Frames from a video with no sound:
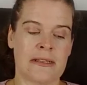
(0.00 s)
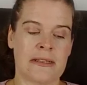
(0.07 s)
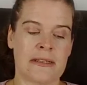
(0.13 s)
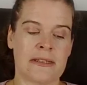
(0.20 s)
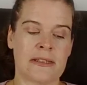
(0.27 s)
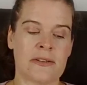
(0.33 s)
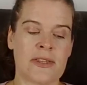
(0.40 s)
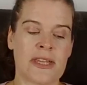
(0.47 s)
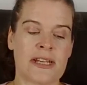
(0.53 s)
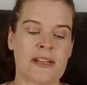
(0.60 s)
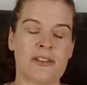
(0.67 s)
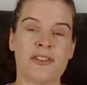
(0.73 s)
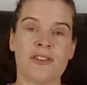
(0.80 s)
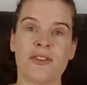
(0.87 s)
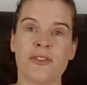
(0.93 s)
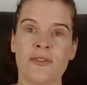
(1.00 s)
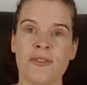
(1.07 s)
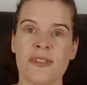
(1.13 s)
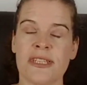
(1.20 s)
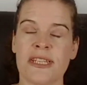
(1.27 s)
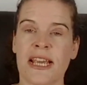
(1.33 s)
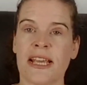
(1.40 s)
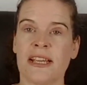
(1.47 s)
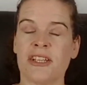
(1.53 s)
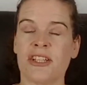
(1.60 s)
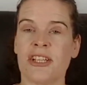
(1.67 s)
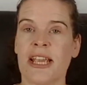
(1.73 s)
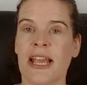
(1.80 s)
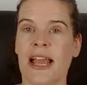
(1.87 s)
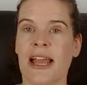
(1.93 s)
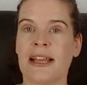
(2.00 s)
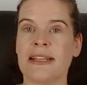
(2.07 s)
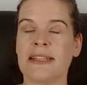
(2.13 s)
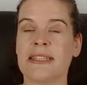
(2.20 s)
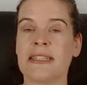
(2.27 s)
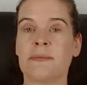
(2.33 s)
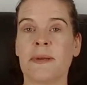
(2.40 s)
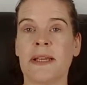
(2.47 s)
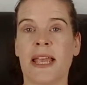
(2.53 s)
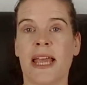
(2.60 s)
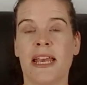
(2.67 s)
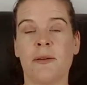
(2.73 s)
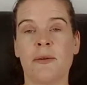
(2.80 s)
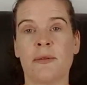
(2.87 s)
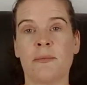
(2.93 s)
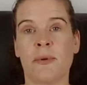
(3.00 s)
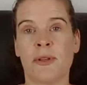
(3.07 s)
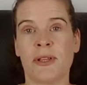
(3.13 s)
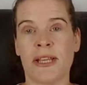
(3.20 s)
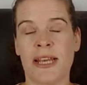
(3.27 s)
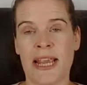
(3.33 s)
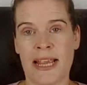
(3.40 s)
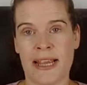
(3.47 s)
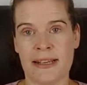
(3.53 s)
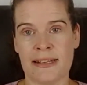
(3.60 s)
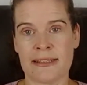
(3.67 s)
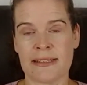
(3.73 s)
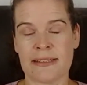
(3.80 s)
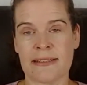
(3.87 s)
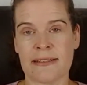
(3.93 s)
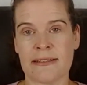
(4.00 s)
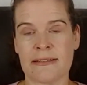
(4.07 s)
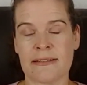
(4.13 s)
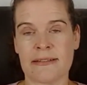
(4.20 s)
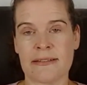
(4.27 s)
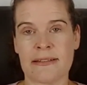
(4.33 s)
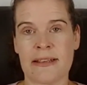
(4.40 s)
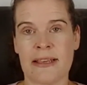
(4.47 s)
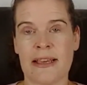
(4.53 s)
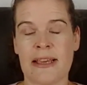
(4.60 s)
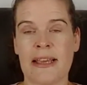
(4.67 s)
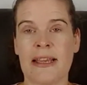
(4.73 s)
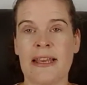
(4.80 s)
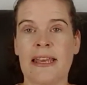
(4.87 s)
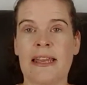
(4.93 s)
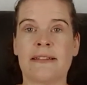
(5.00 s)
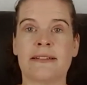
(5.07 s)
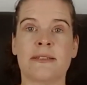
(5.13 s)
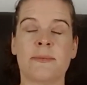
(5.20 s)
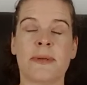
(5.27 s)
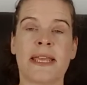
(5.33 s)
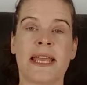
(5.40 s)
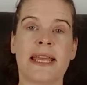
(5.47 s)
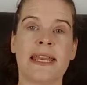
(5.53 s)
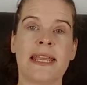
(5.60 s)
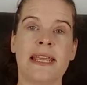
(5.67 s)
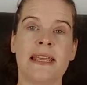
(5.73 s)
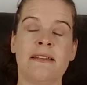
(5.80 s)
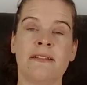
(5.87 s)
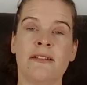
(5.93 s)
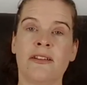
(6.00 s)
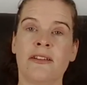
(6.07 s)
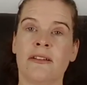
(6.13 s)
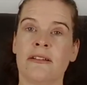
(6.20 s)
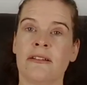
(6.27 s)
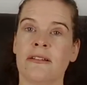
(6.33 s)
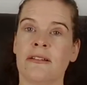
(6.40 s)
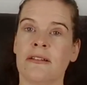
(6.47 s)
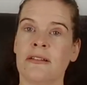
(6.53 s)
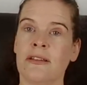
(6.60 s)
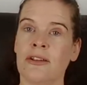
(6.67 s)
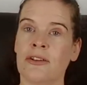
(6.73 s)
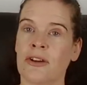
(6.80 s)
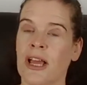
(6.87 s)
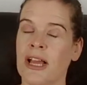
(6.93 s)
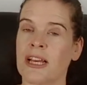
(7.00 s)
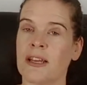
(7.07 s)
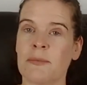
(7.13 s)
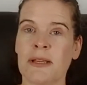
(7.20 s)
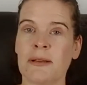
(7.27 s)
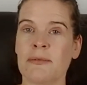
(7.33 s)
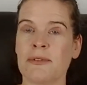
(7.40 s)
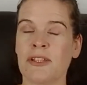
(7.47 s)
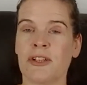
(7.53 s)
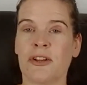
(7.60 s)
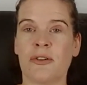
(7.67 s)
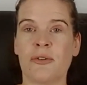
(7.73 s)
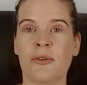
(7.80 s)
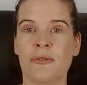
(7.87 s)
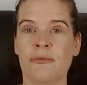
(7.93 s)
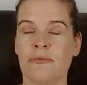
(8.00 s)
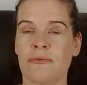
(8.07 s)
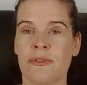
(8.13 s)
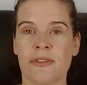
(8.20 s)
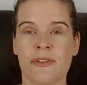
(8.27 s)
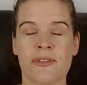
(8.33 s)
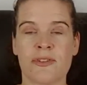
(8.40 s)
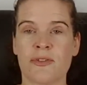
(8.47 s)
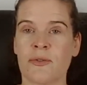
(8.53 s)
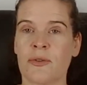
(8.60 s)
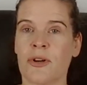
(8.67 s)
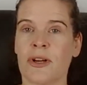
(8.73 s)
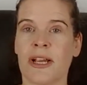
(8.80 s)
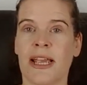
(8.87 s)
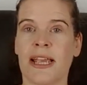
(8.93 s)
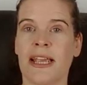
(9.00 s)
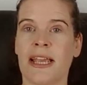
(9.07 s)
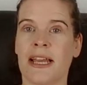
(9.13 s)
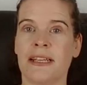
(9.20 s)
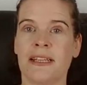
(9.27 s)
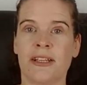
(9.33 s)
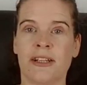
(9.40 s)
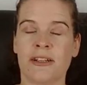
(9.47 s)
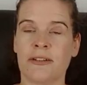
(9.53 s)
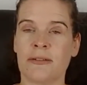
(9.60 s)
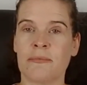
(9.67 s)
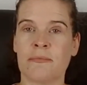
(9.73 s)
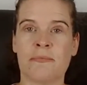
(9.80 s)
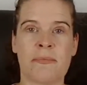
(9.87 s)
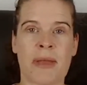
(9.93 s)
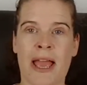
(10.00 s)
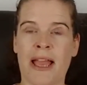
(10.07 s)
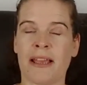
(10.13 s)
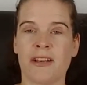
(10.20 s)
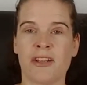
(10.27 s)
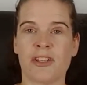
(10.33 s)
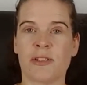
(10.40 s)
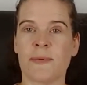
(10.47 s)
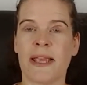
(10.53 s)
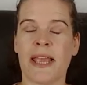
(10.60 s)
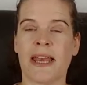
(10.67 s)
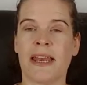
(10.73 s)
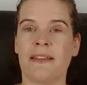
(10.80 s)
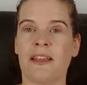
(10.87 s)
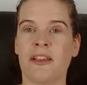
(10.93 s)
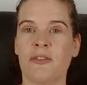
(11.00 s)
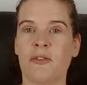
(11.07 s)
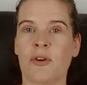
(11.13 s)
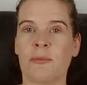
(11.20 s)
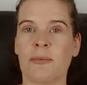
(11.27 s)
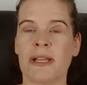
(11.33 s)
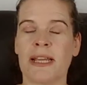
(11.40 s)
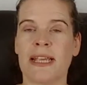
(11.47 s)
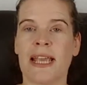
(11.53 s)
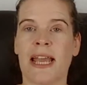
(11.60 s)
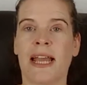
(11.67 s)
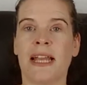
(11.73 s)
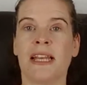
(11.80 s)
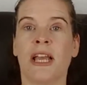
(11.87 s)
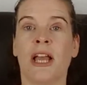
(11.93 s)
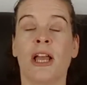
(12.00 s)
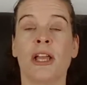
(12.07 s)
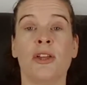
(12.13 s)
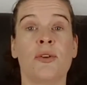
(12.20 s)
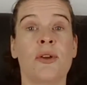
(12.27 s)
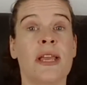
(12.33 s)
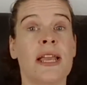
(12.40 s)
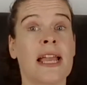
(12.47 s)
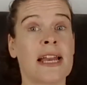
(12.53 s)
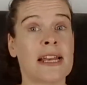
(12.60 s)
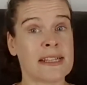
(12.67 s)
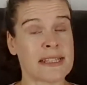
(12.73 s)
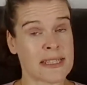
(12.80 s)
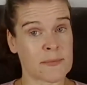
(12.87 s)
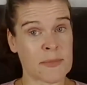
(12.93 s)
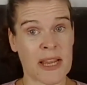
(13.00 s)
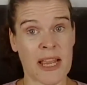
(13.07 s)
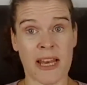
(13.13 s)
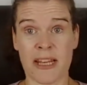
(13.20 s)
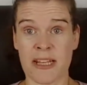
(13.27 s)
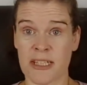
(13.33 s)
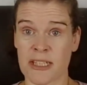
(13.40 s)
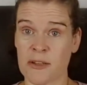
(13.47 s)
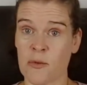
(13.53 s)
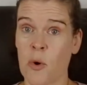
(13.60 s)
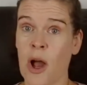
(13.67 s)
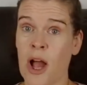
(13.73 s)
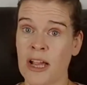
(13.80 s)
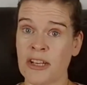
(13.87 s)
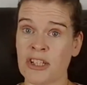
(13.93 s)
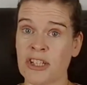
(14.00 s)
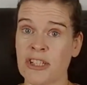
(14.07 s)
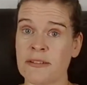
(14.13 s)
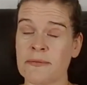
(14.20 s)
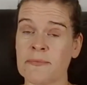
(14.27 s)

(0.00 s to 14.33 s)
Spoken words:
So then on Tuesday, she has spaghetti with bolognese. Now spaghetti, you're not going to be able to go to the store and get your packaged spaghetti that you normally get. You could get a spaghetti squash.